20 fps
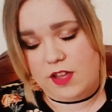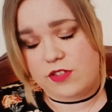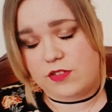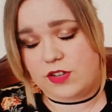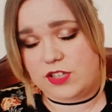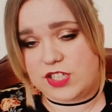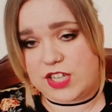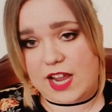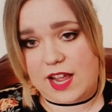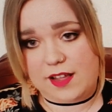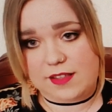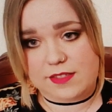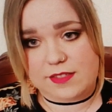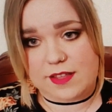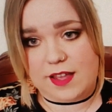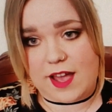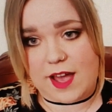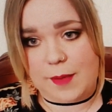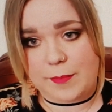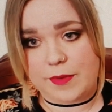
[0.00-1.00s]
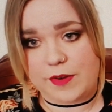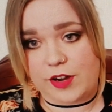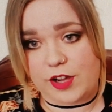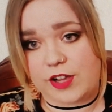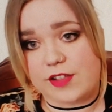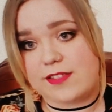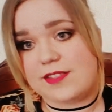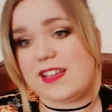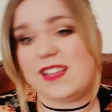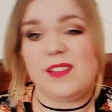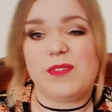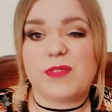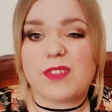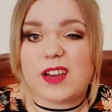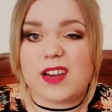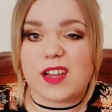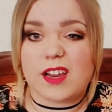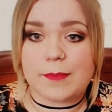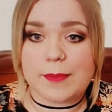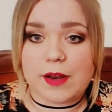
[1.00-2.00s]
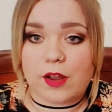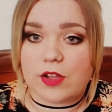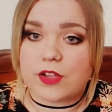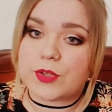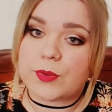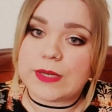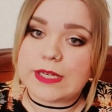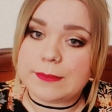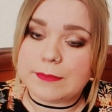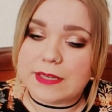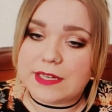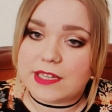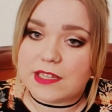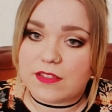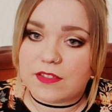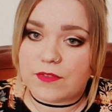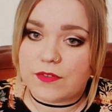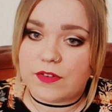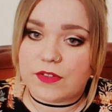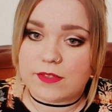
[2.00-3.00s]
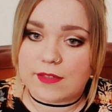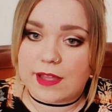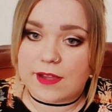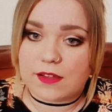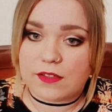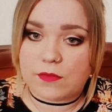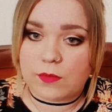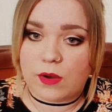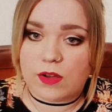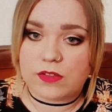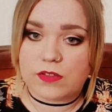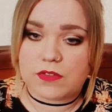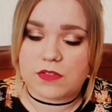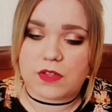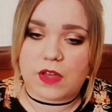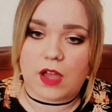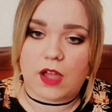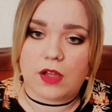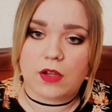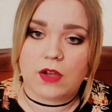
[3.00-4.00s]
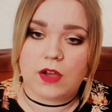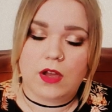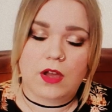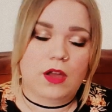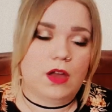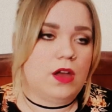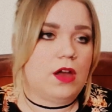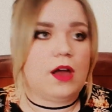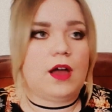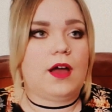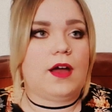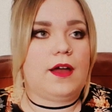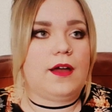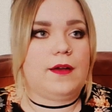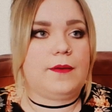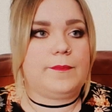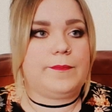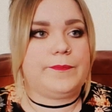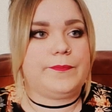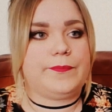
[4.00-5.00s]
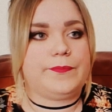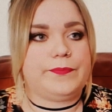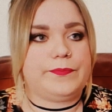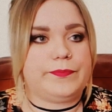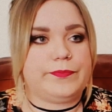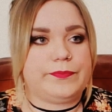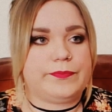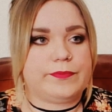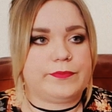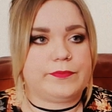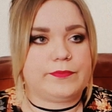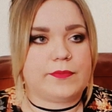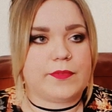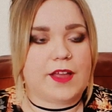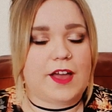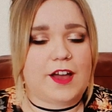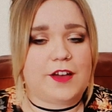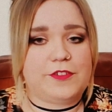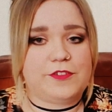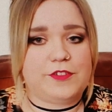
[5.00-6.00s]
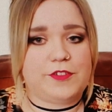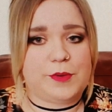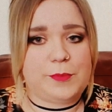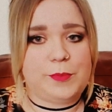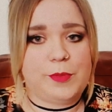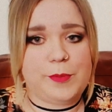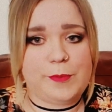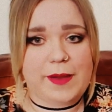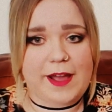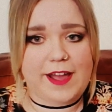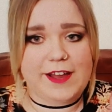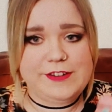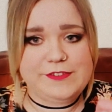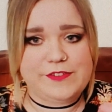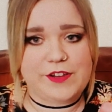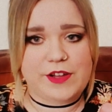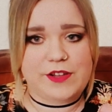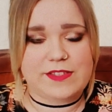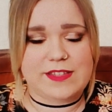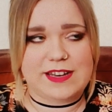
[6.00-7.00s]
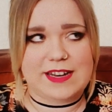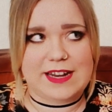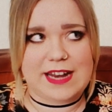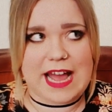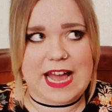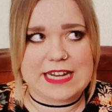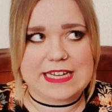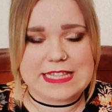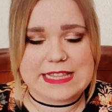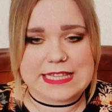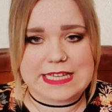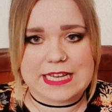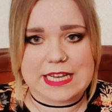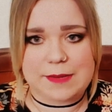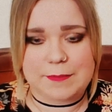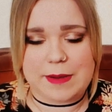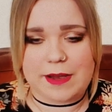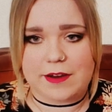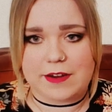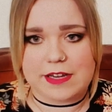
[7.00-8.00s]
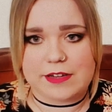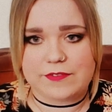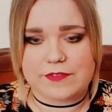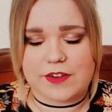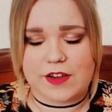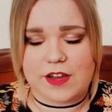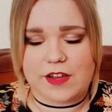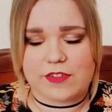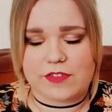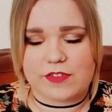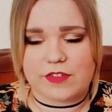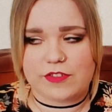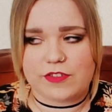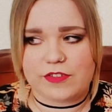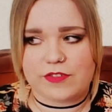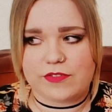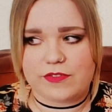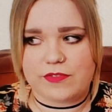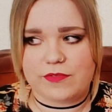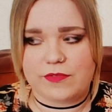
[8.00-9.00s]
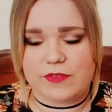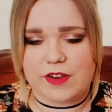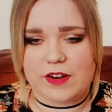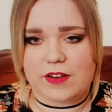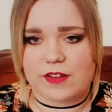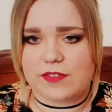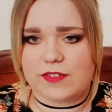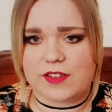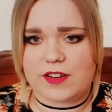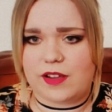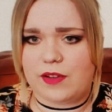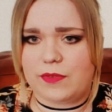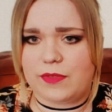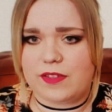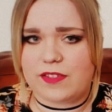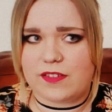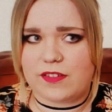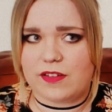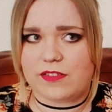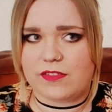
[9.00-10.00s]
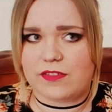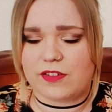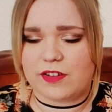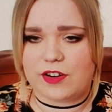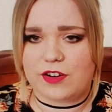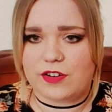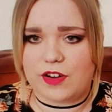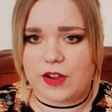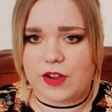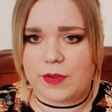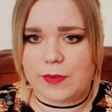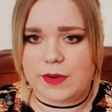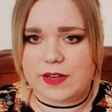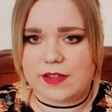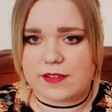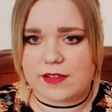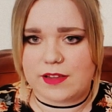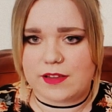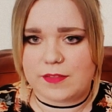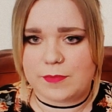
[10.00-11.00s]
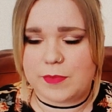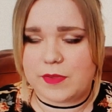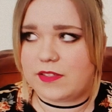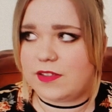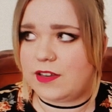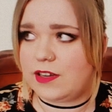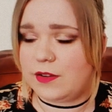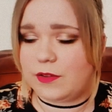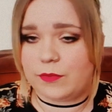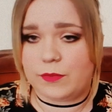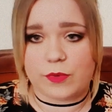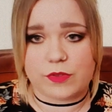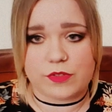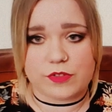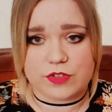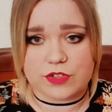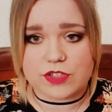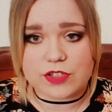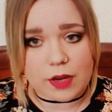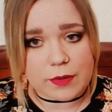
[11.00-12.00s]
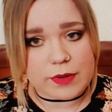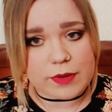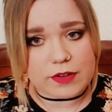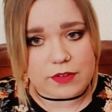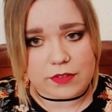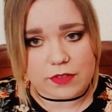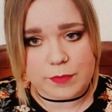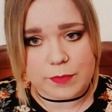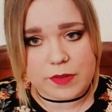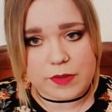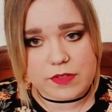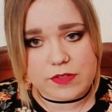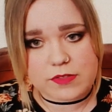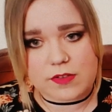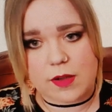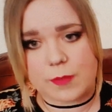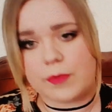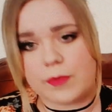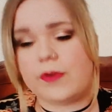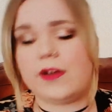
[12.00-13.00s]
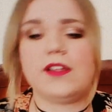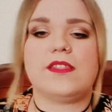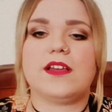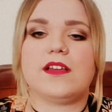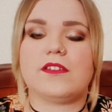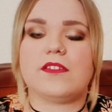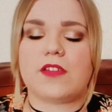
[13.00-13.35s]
So I checked the app and I could see that it was only going to be like 20 minutes for his next one. So after I put my headphones in and had a think about it first, I just realised, this guy's not going to know when his next bus, and it wasn't showing on the bus stop or anything.